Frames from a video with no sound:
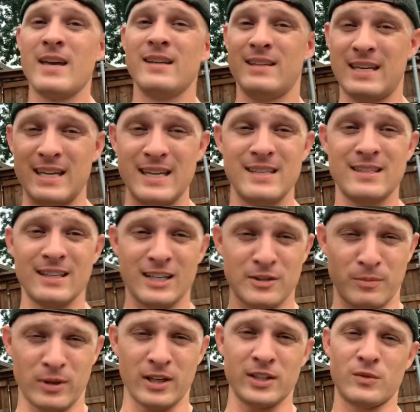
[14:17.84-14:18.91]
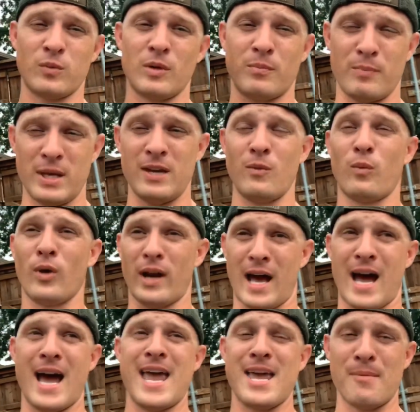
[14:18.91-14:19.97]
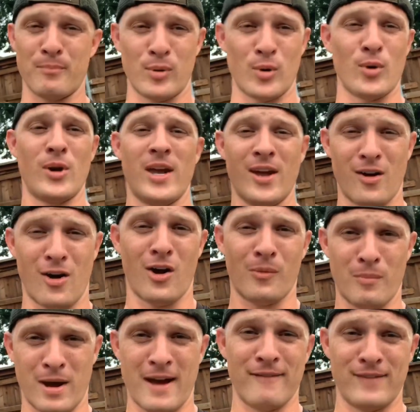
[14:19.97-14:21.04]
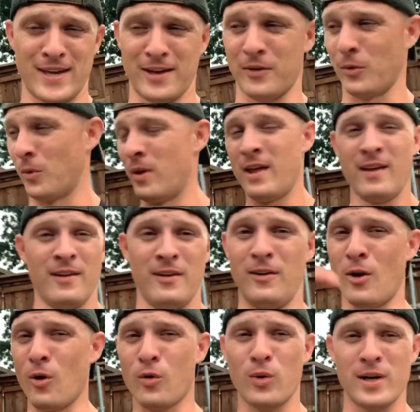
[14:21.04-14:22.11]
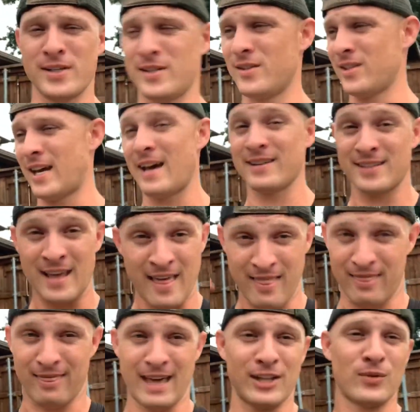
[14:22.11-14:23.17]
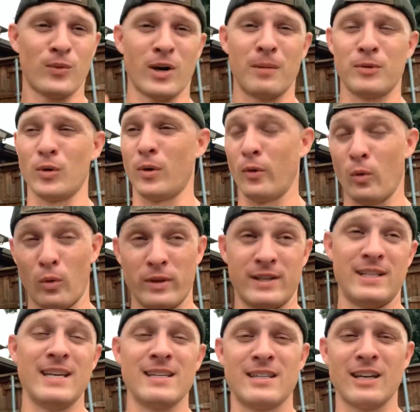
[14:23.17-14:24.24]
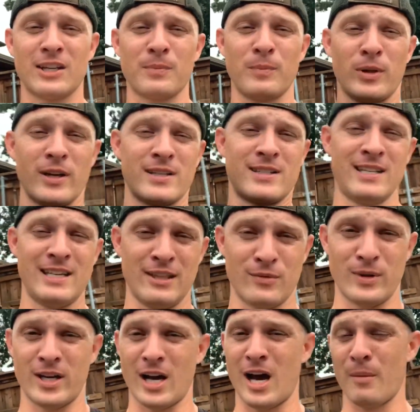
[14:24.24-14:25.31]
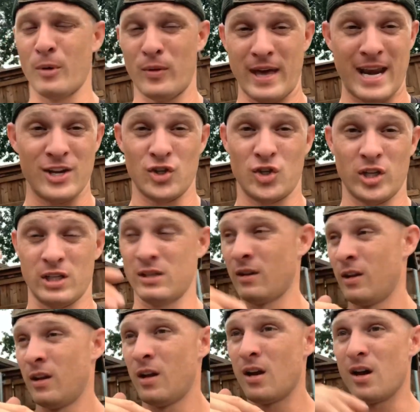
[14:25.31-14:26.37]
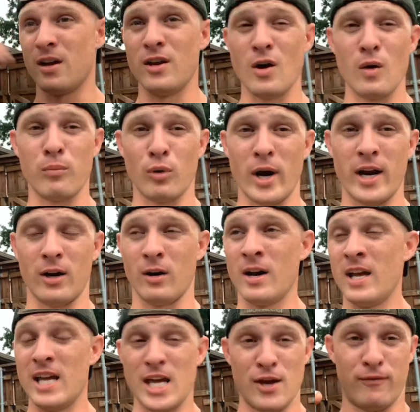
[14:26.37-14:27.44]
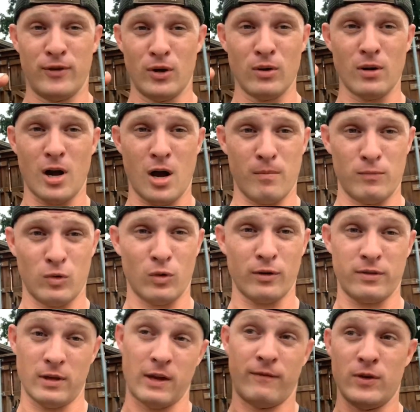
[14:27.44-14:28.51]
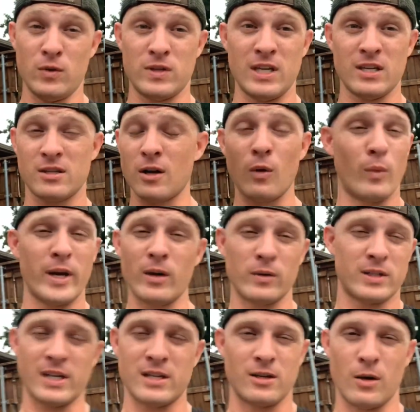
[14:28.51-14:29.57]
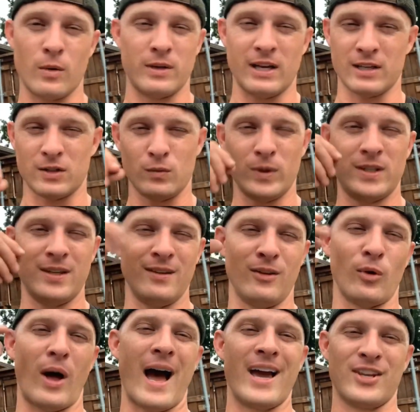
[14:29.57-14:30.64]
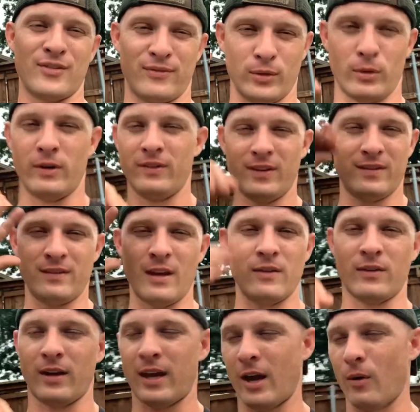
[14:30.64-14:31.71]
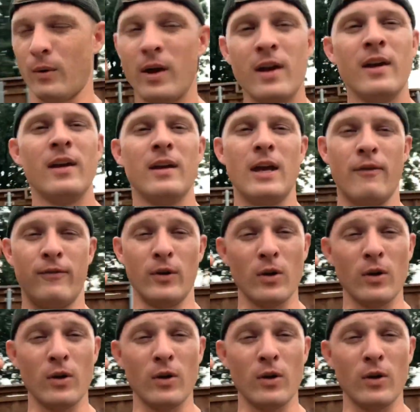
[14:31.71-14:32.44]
T6 Plus would be what I am putting on my vehicle. No questions asked. That's what I'm doing. Or the T6 Plus T3 combo. That is just a no-brainer. If you're up north, if you see snow, we don't see snow in Texas. We see little ice flurries. That doesn't count. If you're